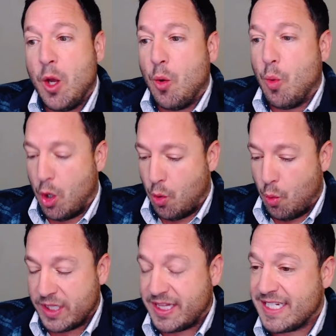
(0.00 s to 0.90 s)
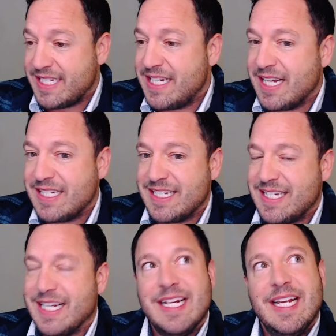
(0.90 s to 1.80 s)
Well, what this does is
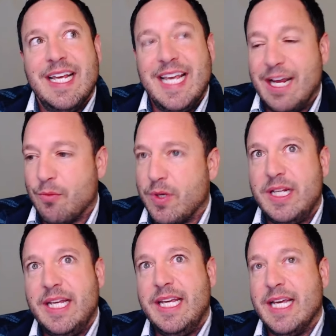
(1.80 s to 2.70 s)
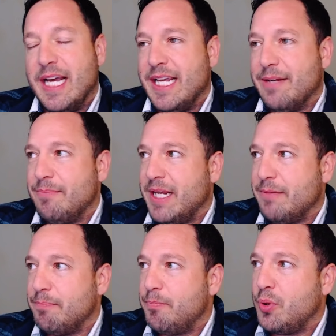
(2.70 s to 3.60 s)
it really
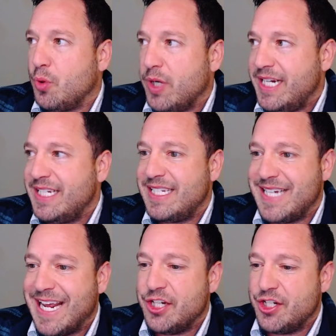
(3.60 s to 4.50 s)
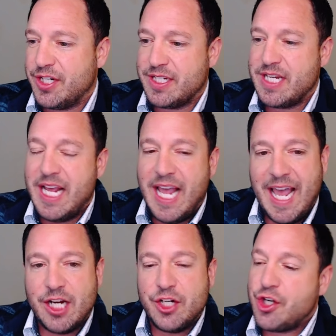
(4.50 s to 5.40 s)
pre-stages and
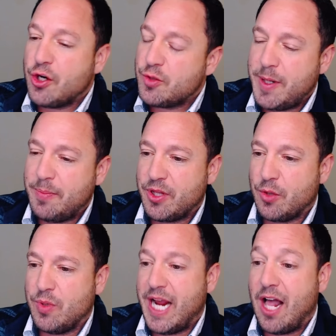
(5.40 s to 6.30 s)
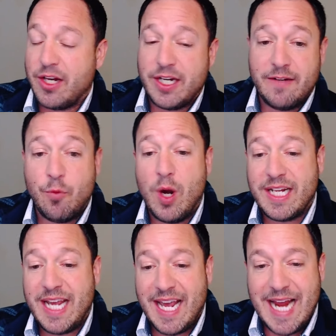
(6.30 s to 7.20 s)
it shows people the reality of what
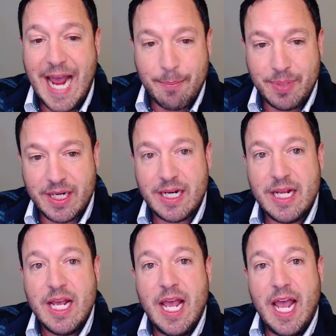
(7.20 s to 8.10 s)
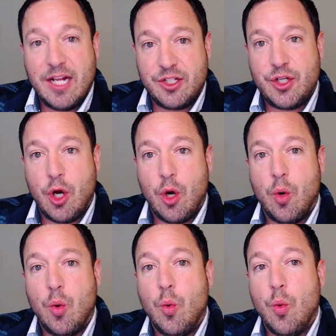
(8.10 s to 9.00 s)
can happen. And
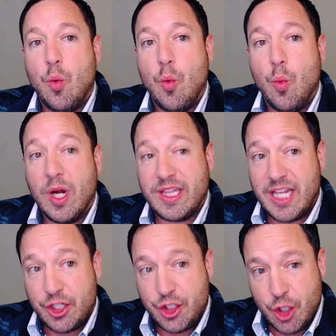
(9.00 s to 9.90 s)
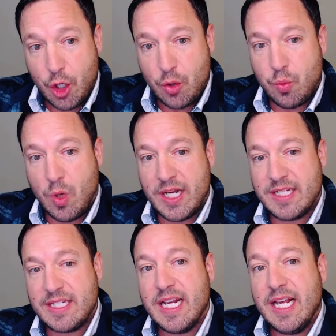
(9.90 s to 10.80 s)
so what they showed
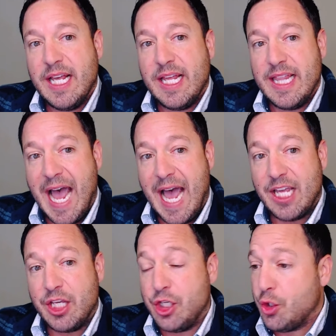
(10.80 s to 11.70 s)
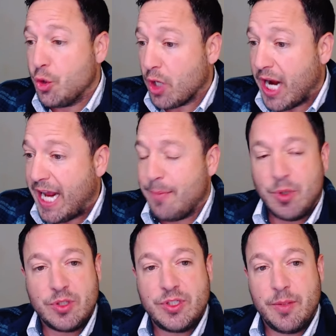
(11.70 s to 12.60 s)
was that you're
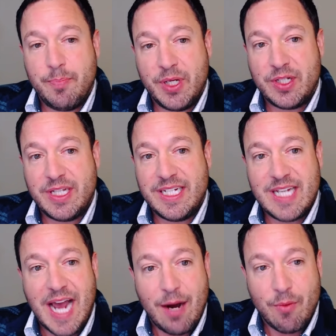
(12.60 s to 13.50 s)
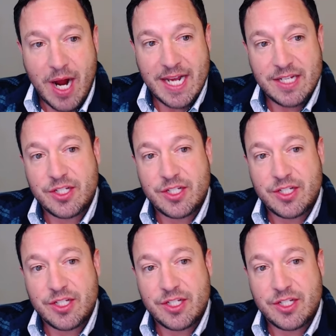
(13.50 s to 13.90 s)
able to build these high rise.